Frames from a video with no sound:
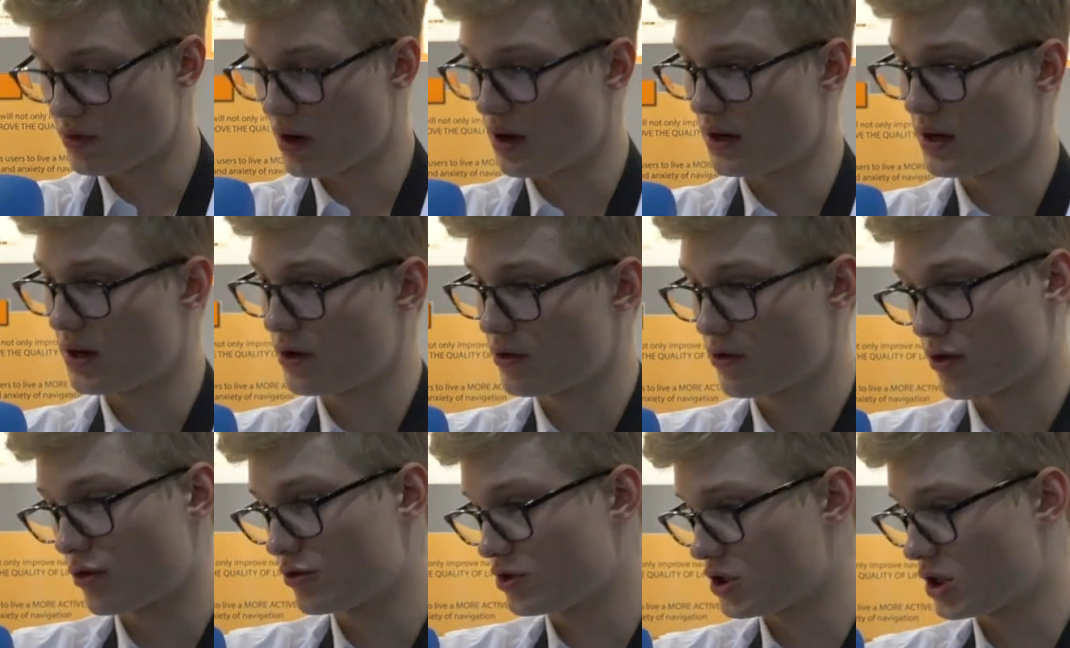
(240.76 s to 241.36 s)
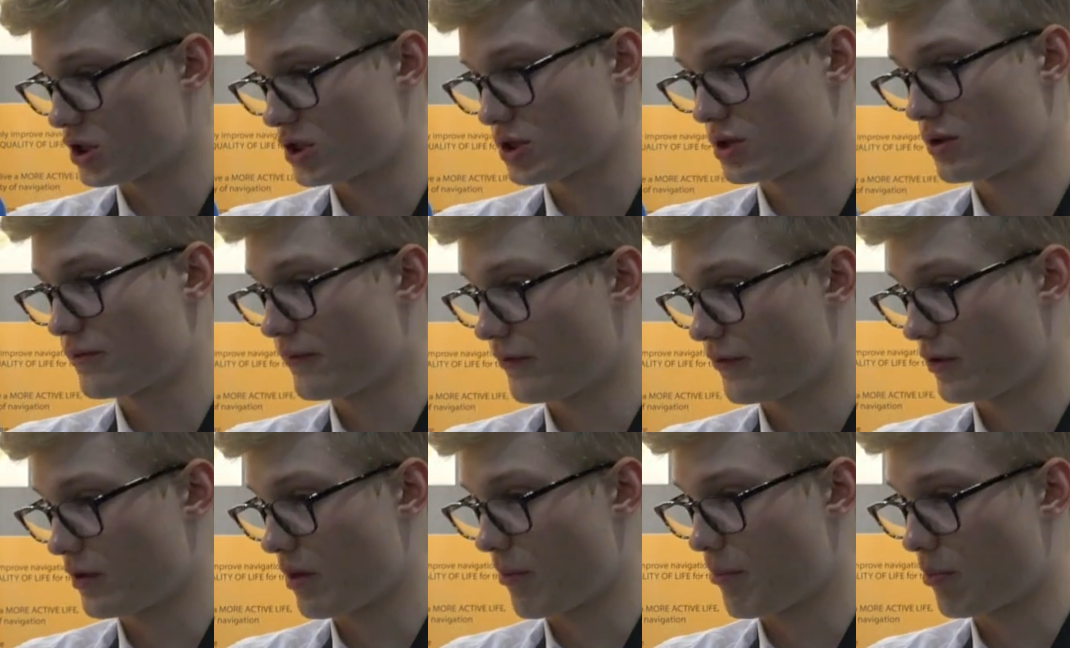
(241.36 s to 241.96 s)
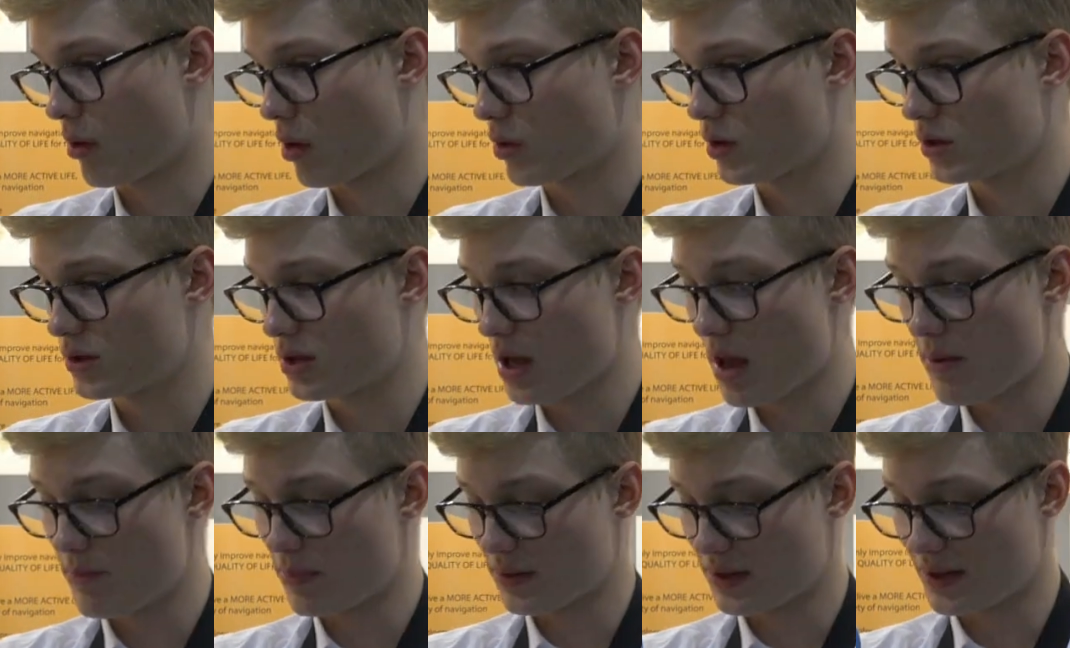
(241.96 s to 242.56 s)
right here are just for the
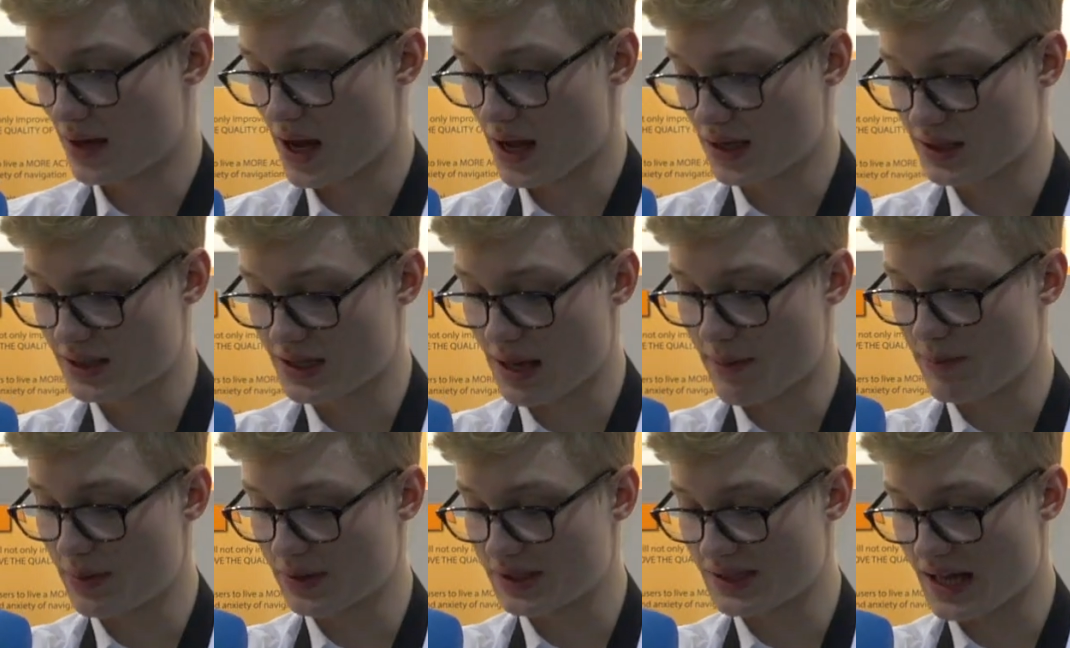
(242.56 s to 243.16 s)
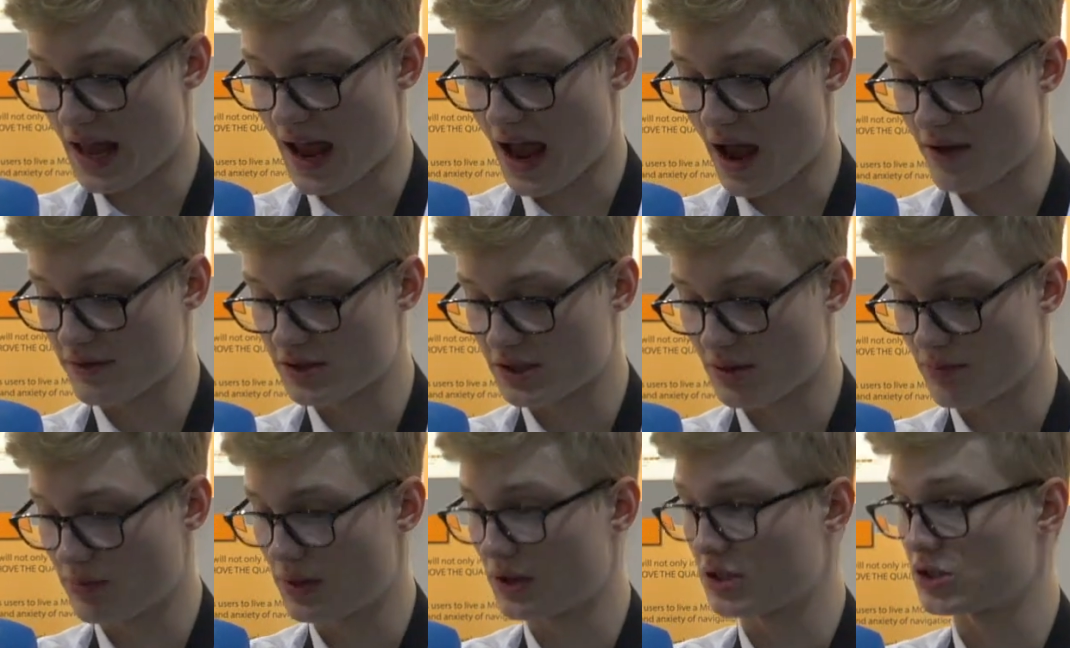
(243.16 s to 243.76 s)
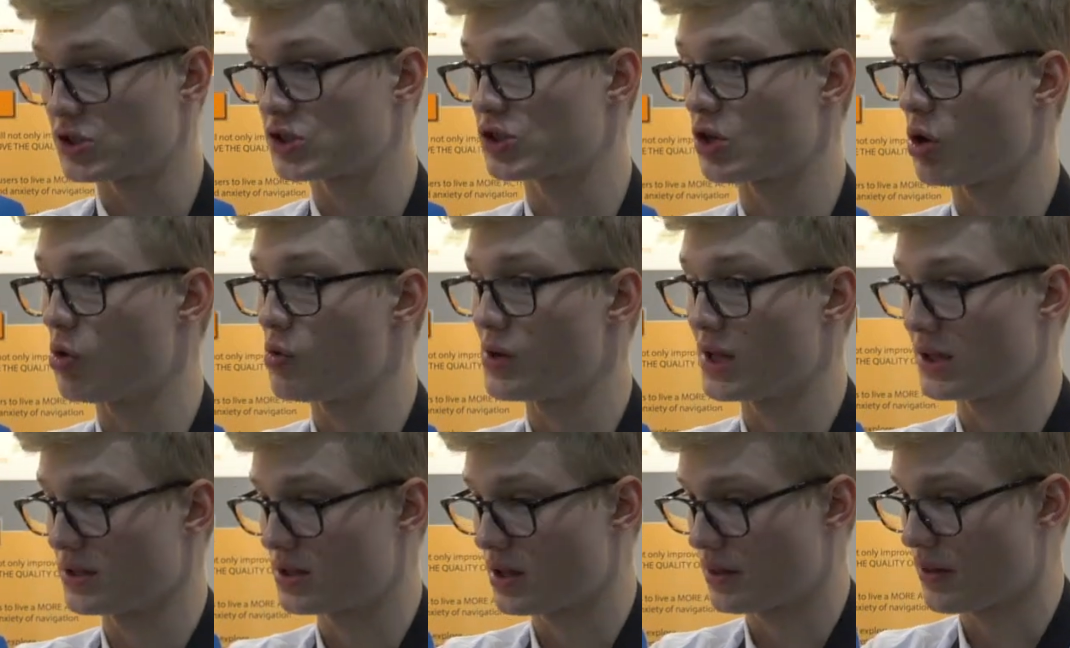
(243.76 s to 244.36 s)
prototype, but the next step is to have something
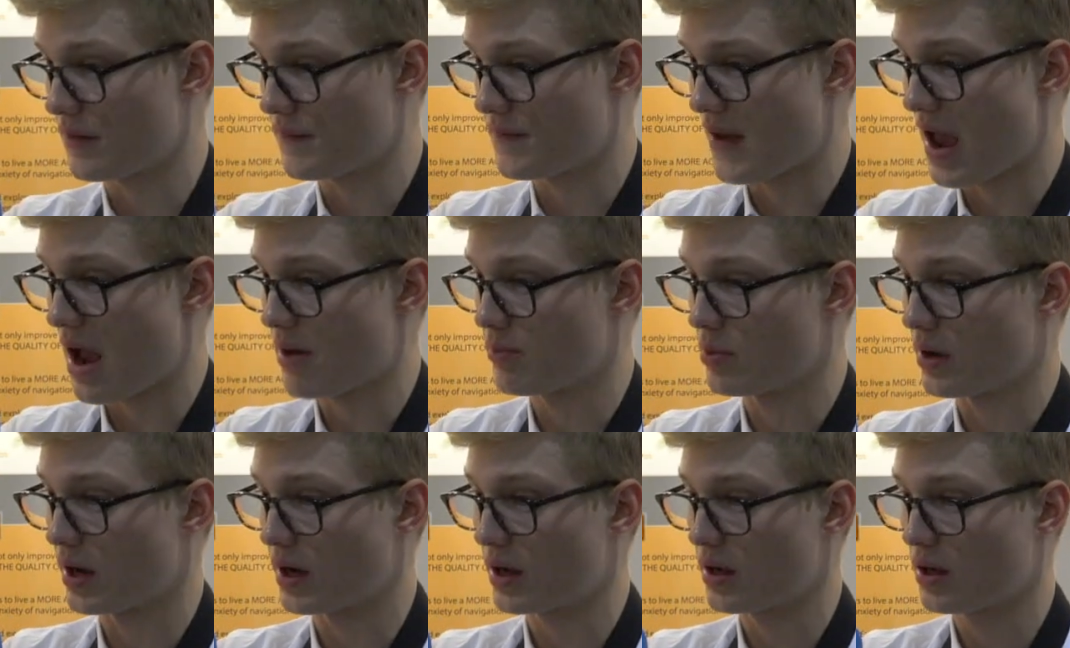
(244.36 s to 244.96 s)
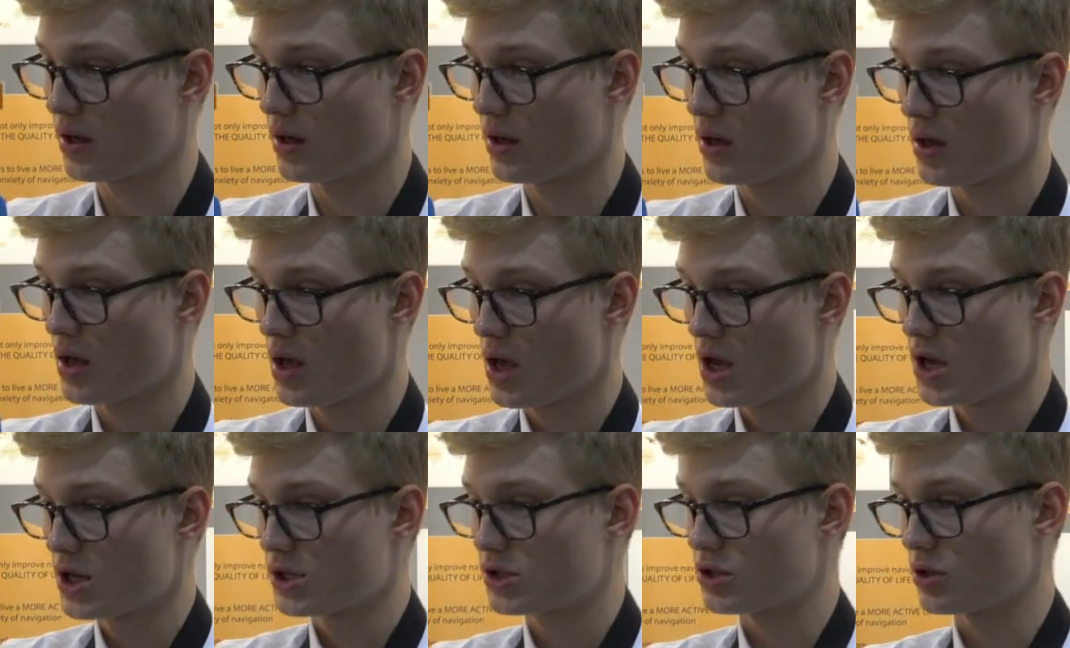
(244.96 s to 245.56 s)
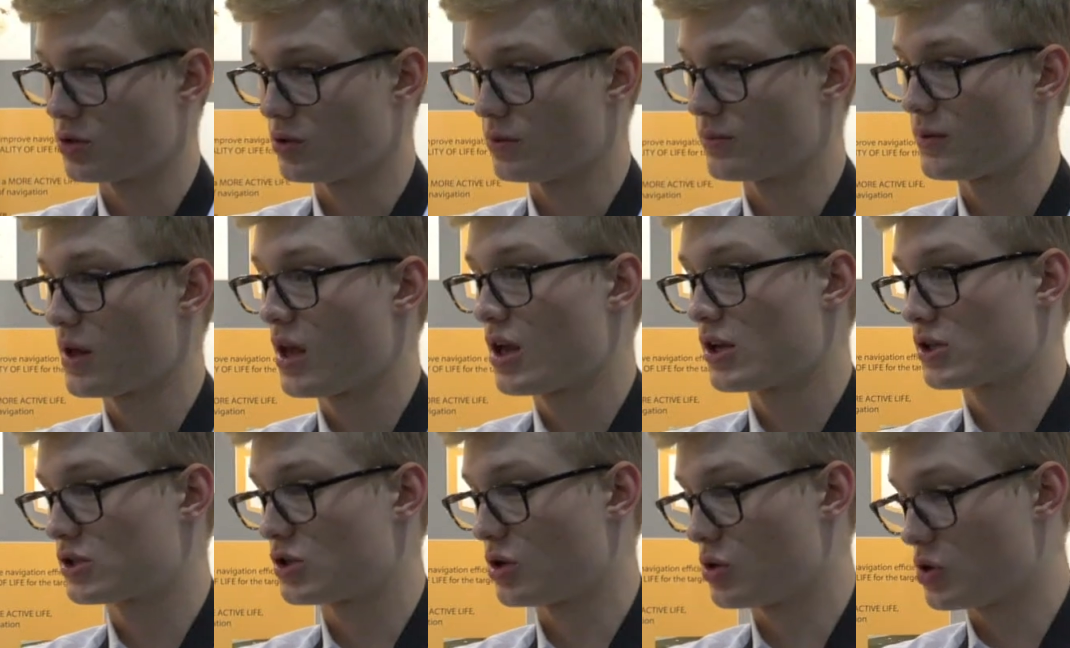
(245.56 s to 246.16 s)
sewn into the fabric. So
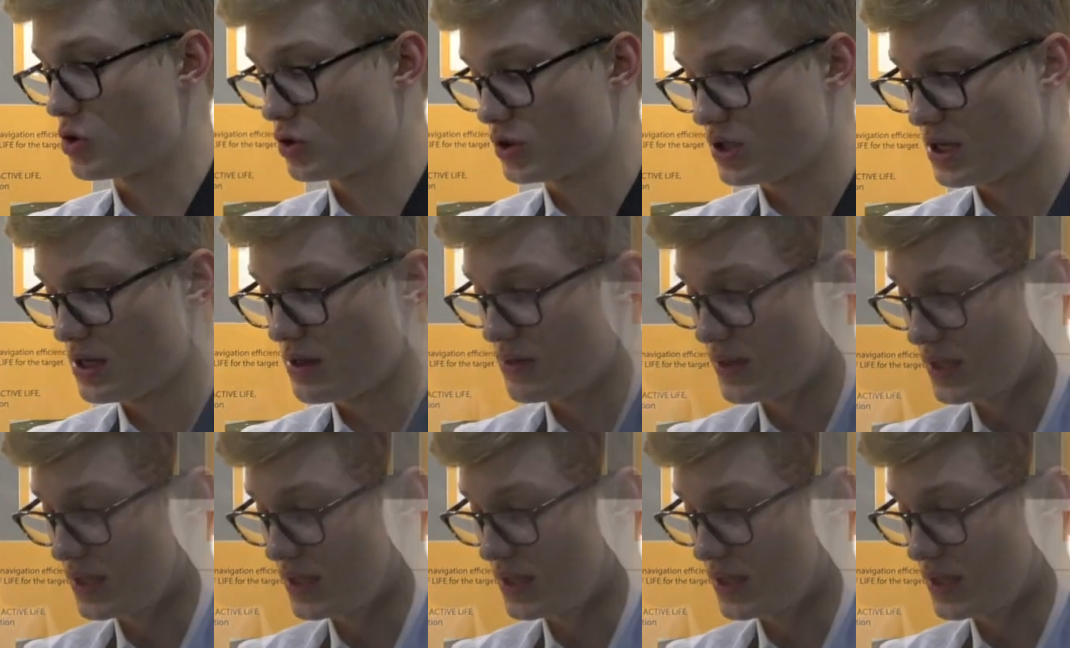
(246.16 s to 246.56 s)
you see,